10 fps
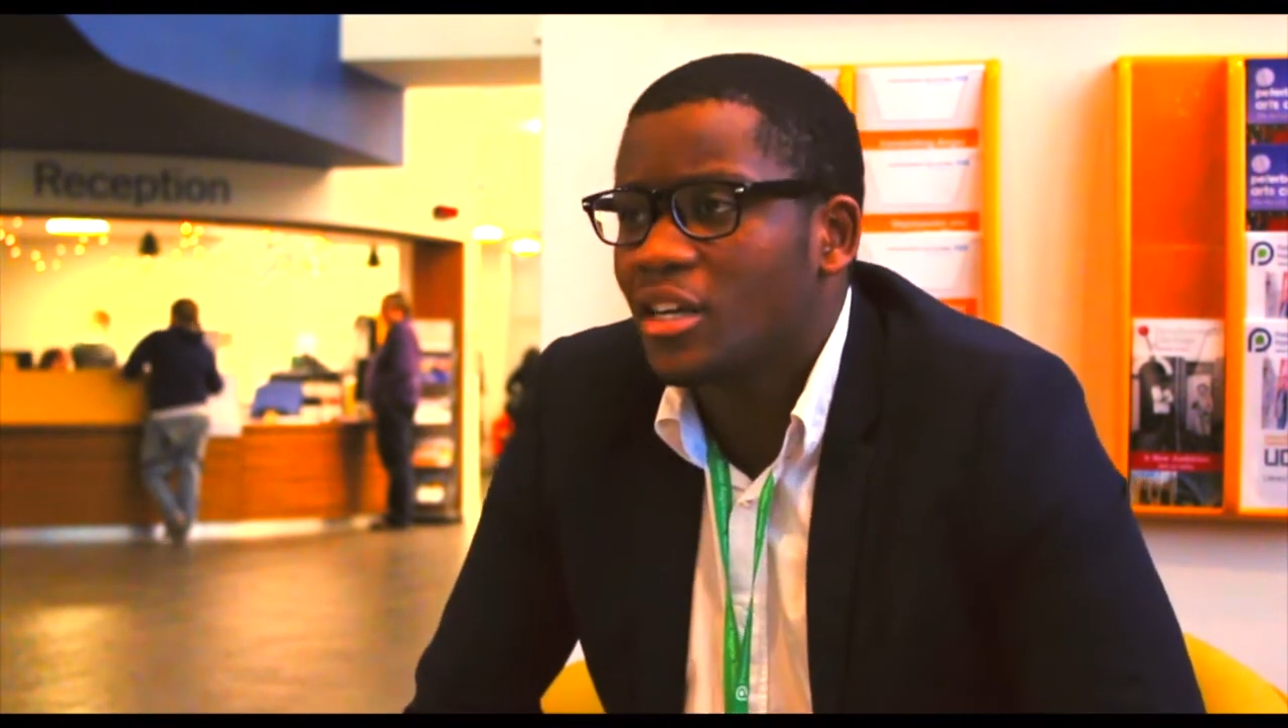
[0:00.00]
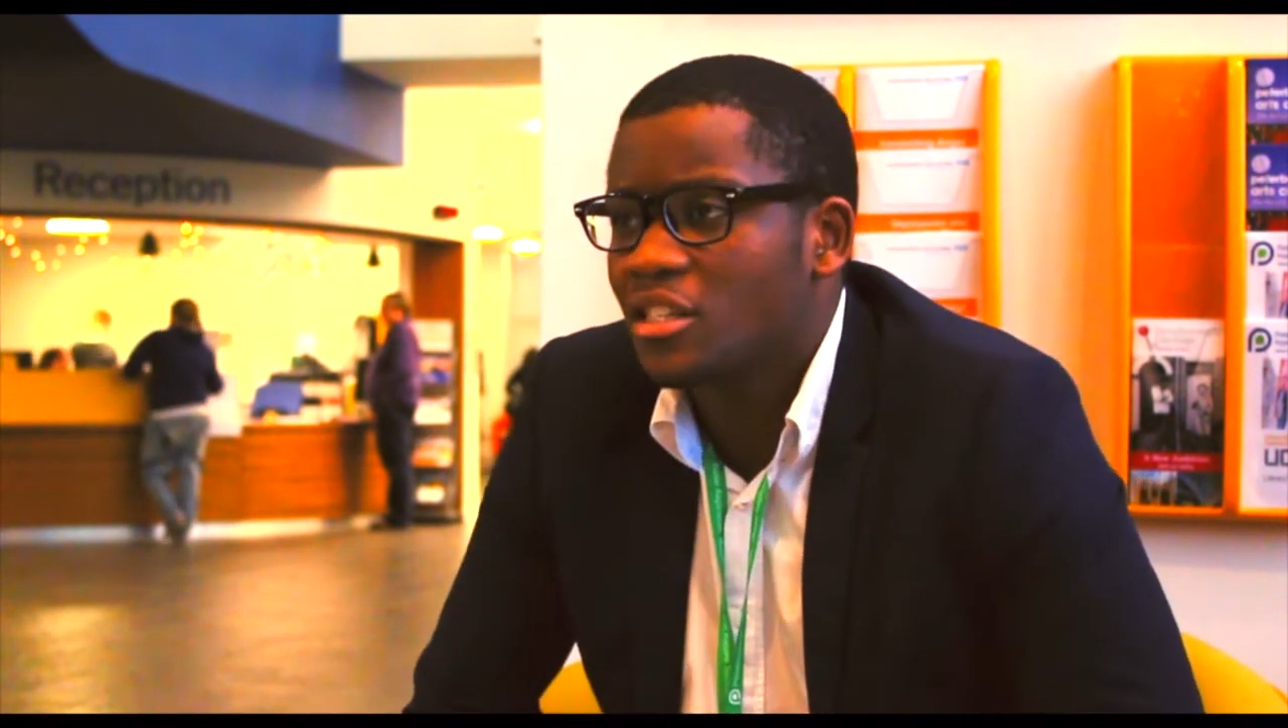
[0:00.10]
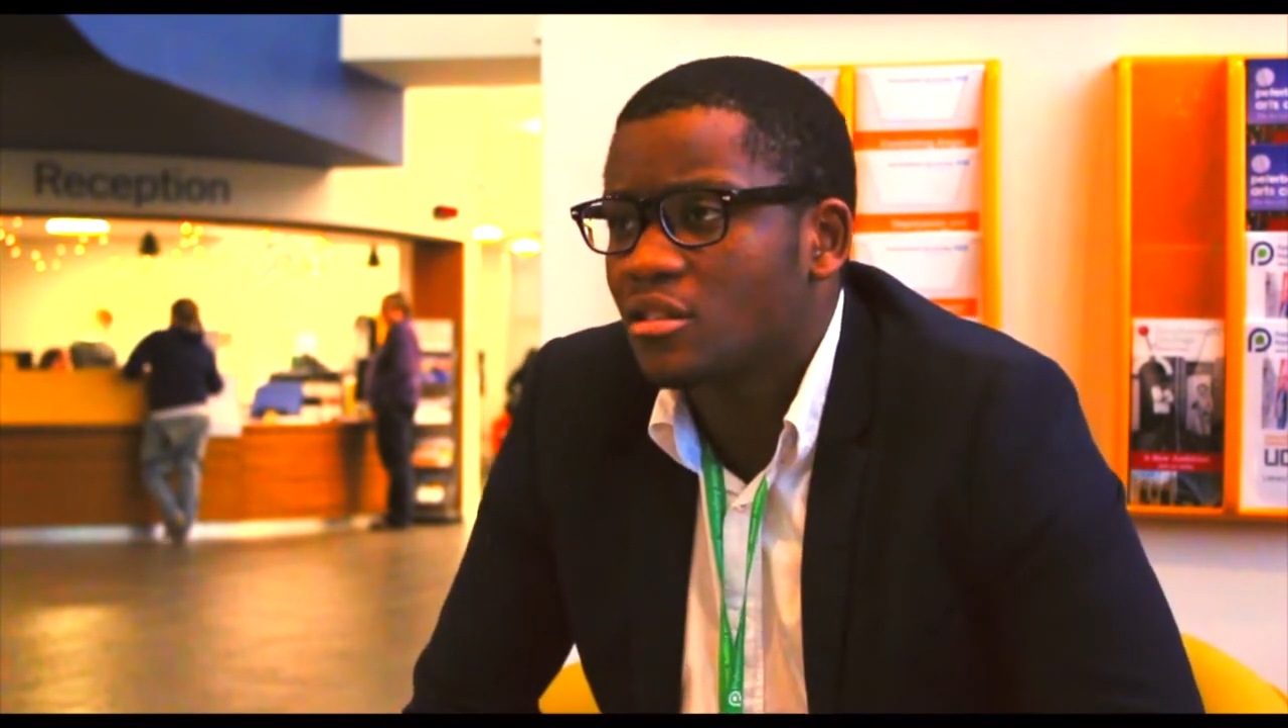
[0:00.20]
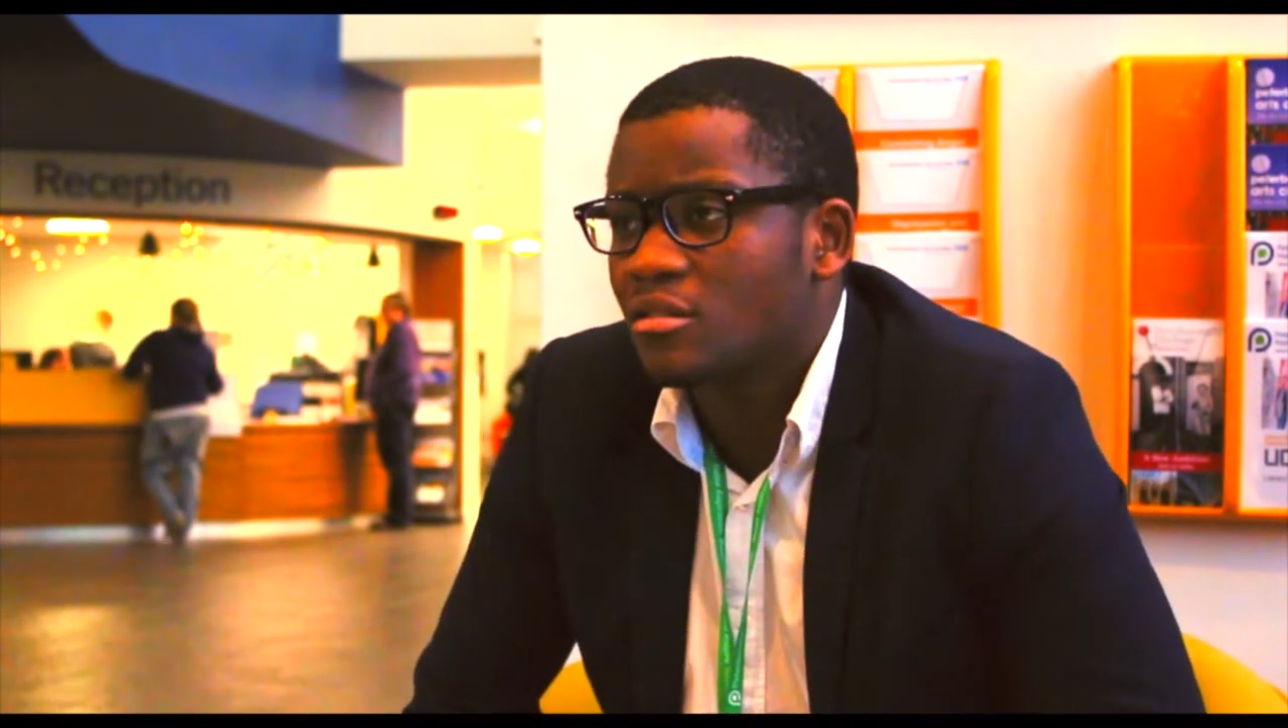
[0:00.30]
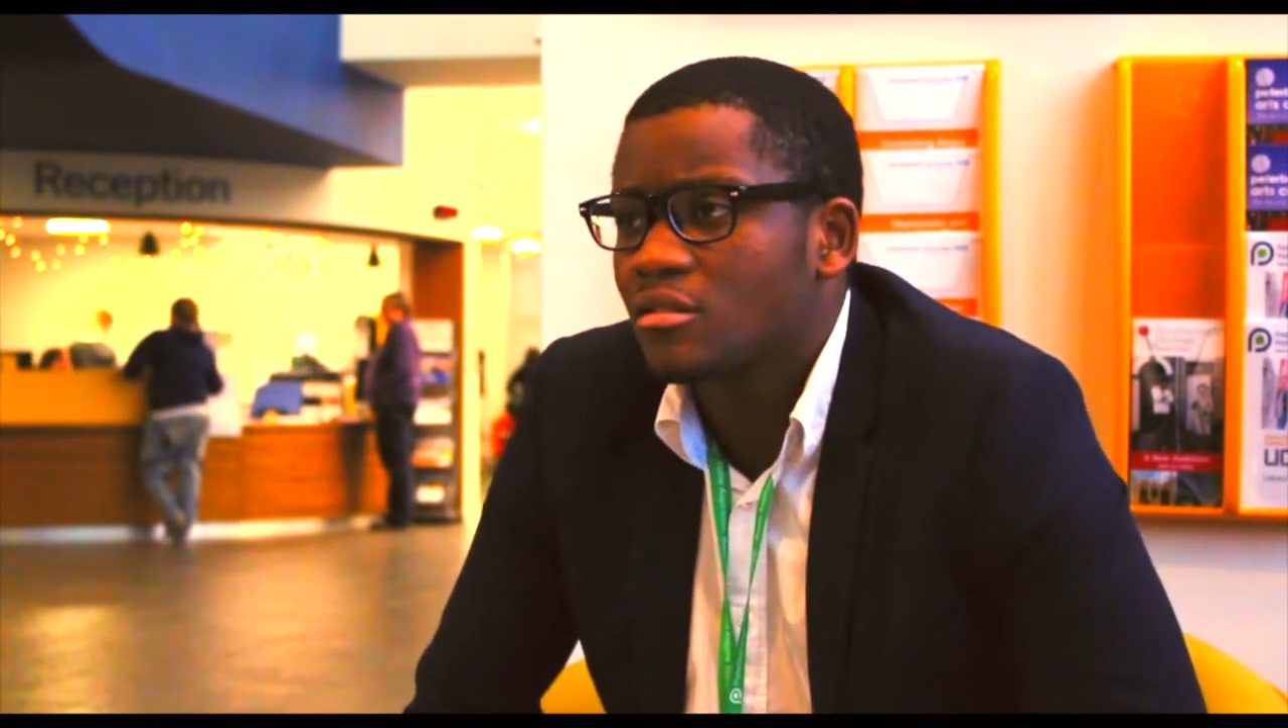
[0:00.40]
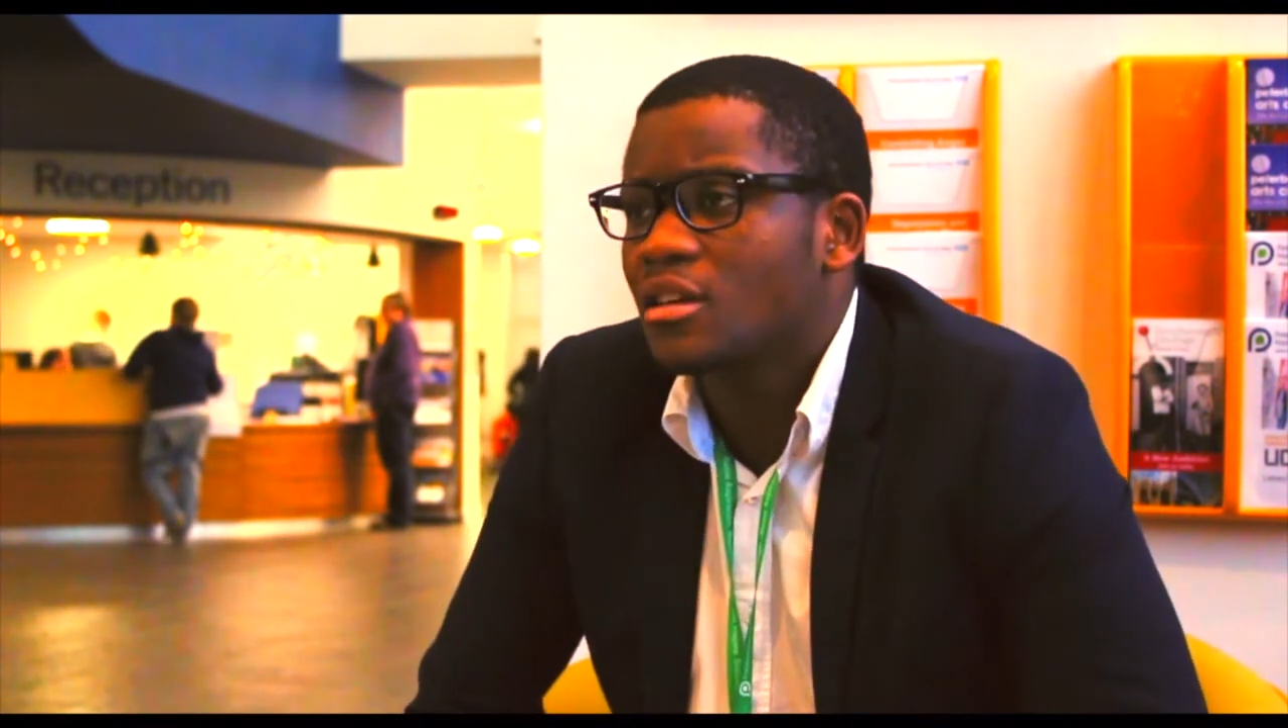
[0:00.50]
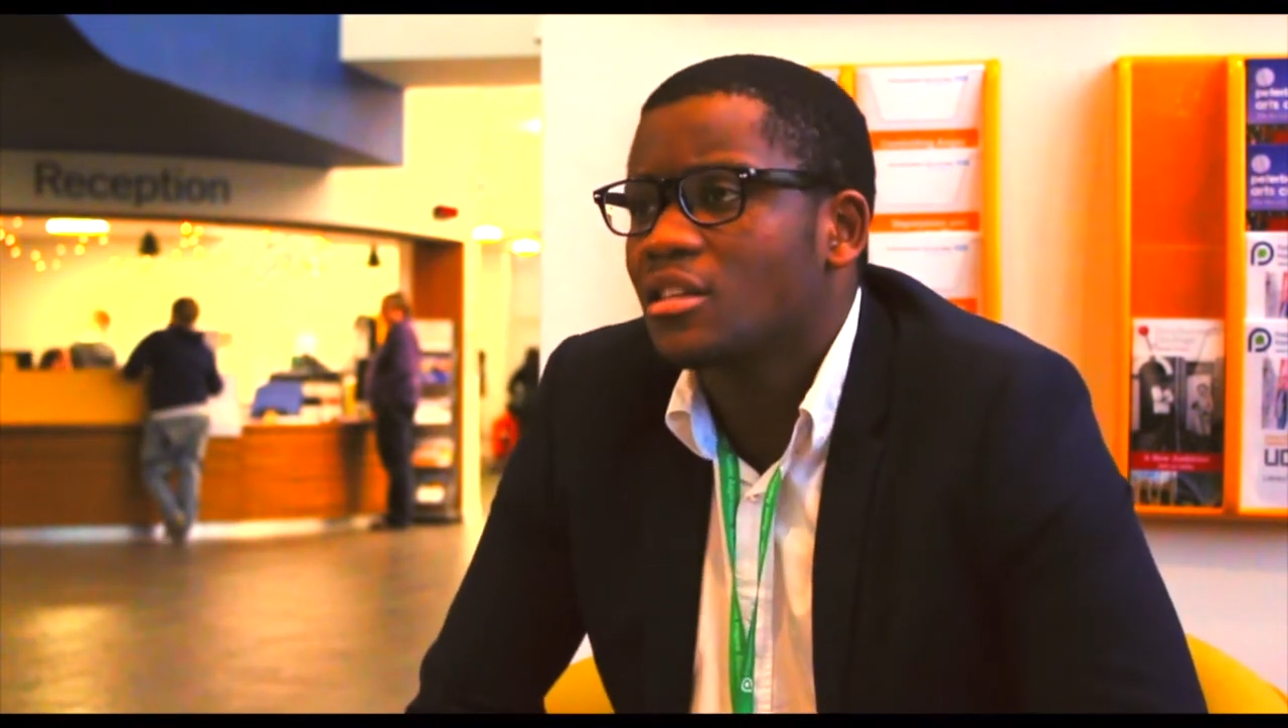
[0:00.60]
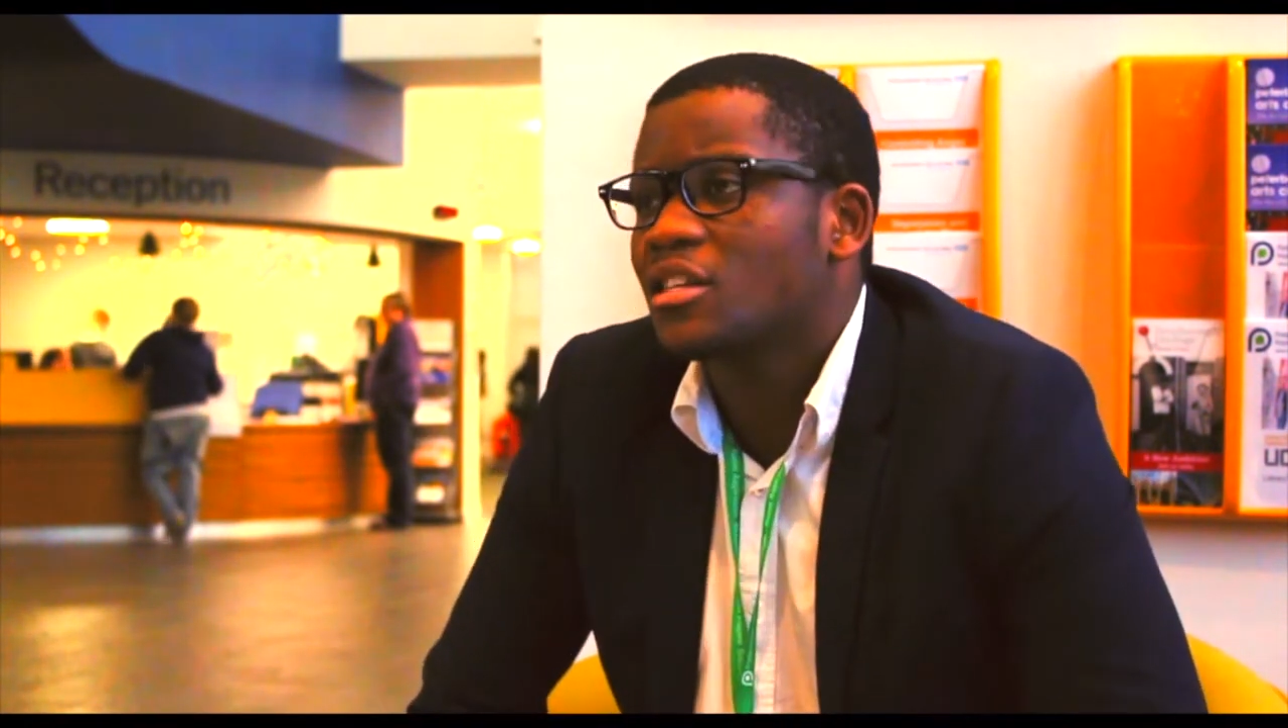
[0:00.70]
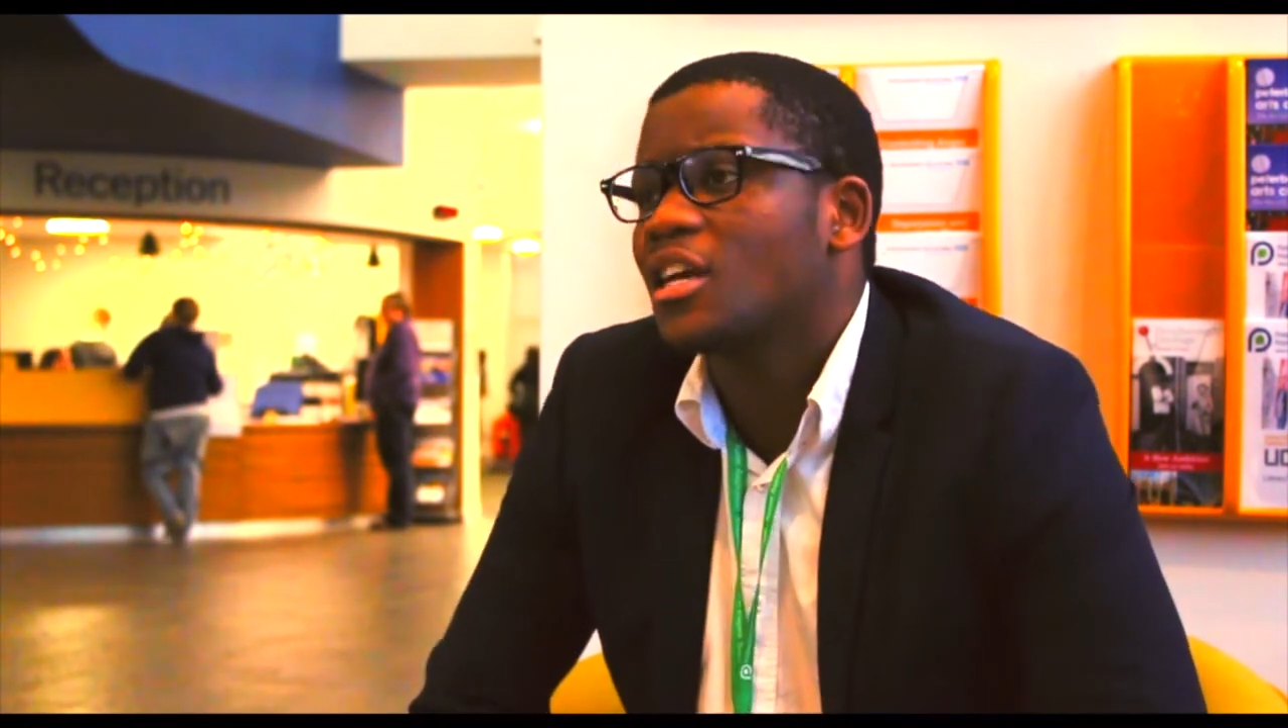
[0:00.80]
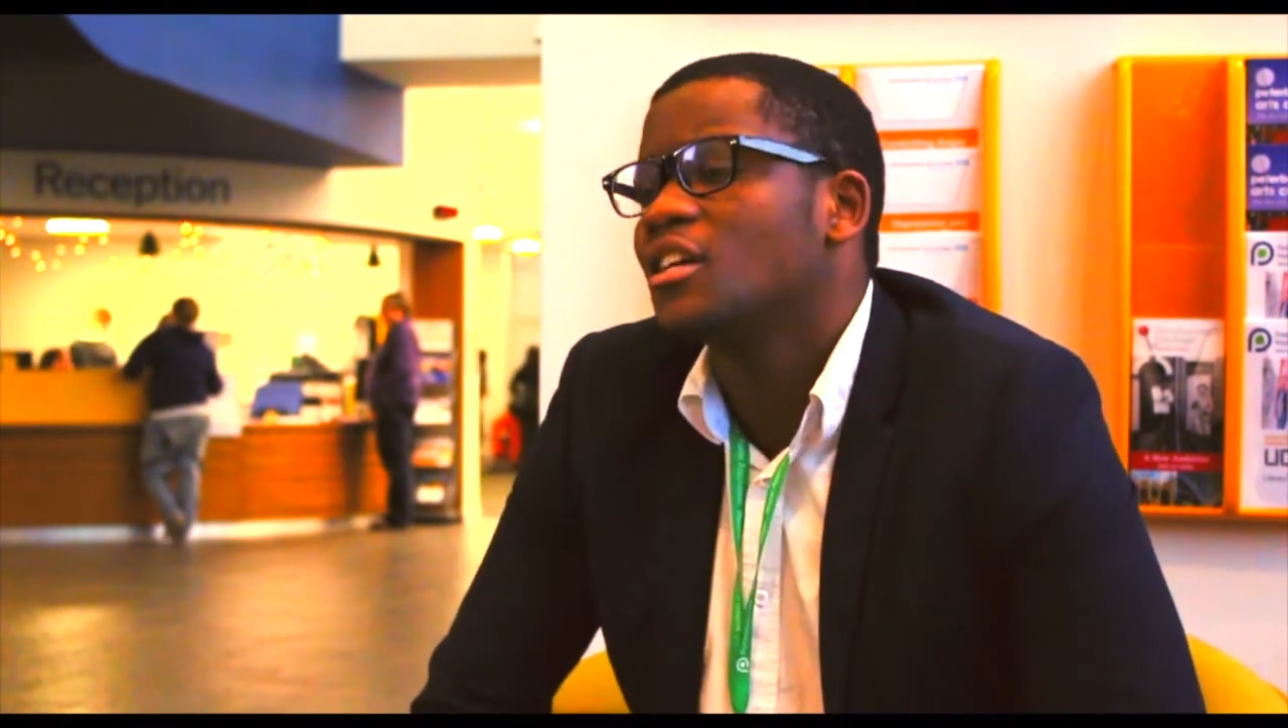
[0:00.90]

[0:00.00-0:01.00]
as as a